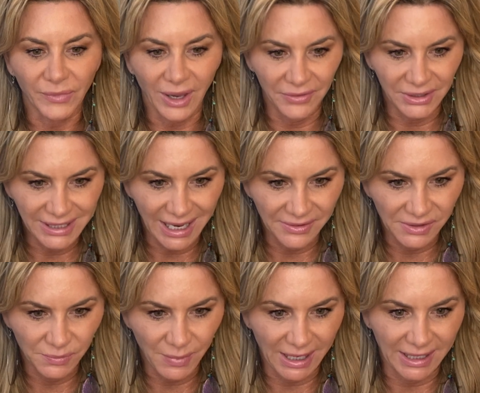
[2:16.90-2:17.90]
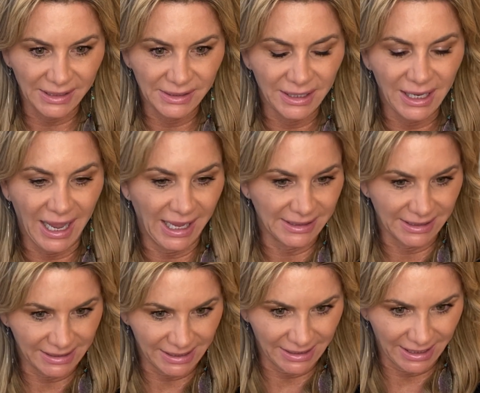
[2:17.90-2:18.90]
And the 10 of spades has
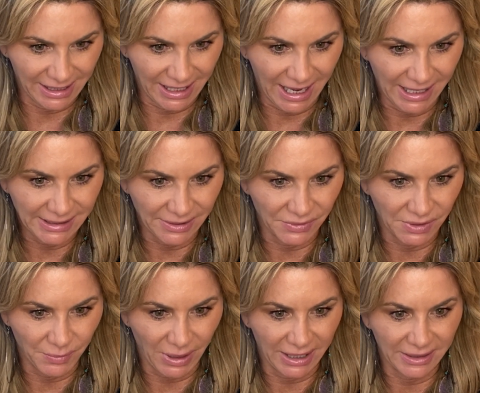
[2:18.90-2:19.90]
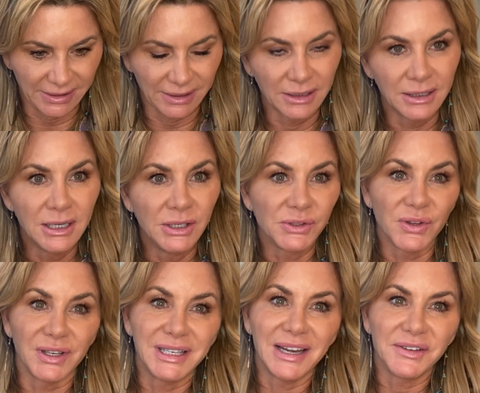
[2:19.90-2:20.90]
the, the ace of spades. So
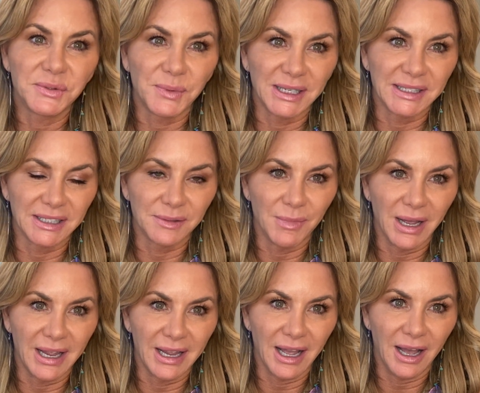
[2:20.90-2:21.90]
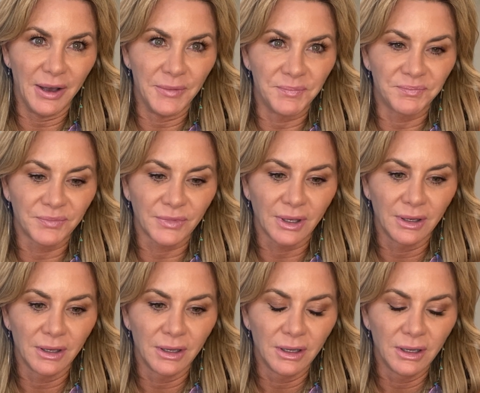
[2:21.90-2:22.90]
the 10 of spades is my um,
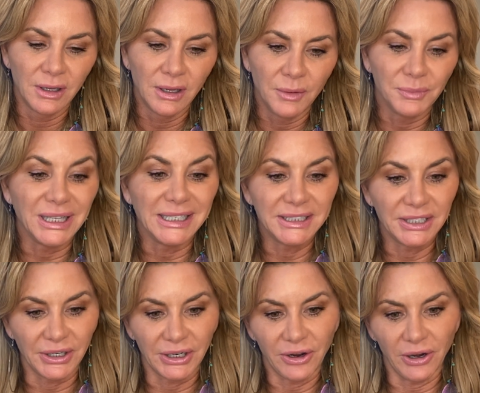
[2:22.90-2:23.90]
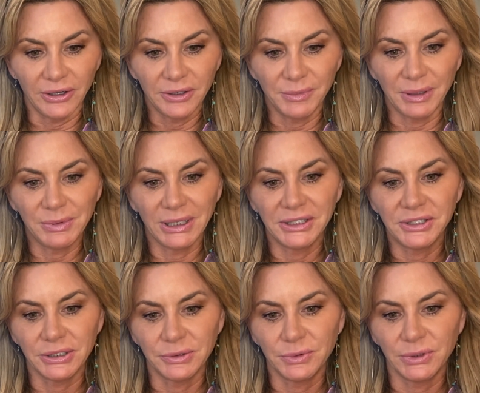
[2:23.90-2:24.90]
planetary card, my
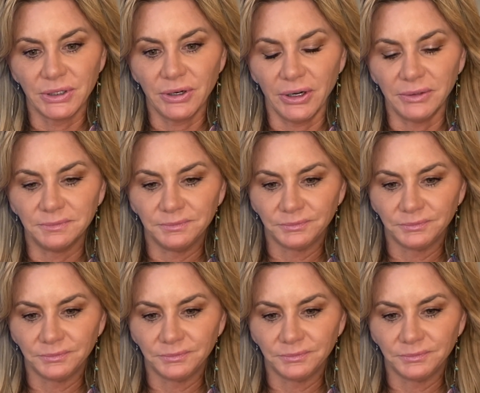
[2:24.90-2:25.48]
planetary ruling card.